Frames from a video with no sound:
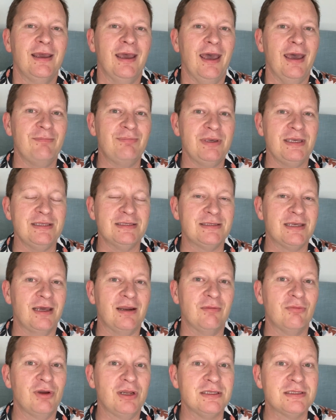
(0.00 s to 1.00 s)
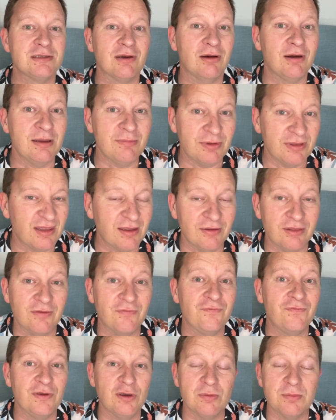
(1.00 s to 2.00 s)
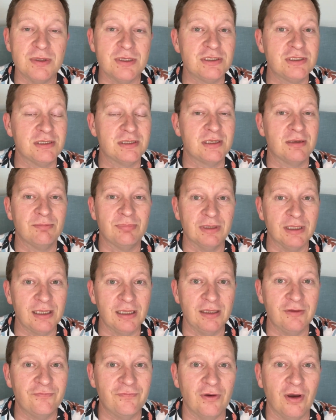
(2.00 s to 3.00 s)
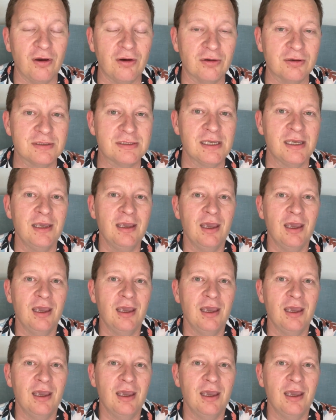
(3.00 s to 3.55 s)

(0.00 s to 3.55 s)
And Pete said, I'm really sorry, but the film is just completely fogged.